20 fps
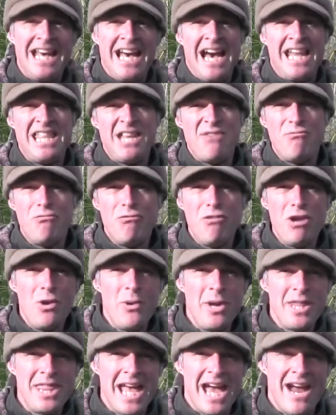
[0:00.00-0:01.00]
and then
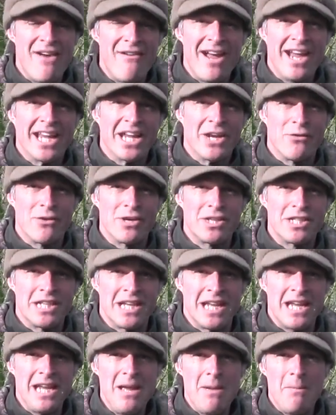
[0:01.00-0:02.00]
ruin their
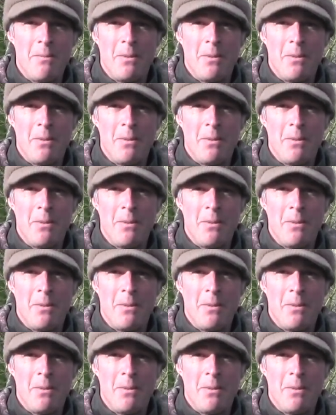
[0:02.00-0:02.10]
accuracy